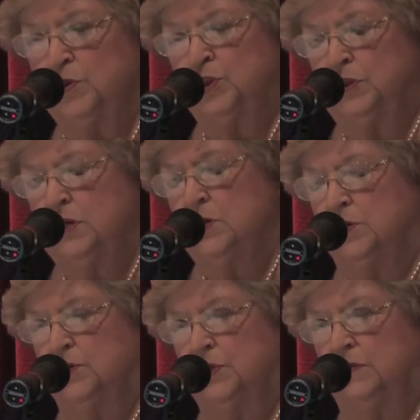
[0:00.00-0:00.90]
first
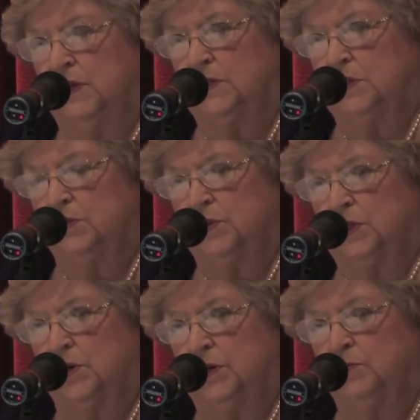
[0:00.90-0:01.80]
years of that
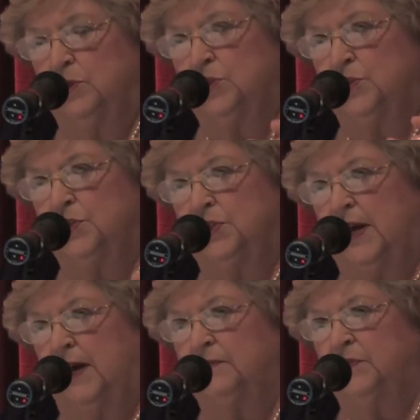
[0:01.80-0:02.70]
secretariat was to
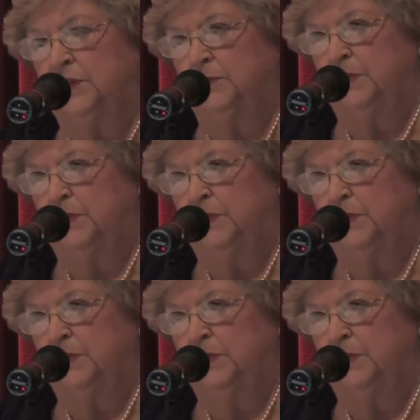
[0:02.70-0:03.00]
staff the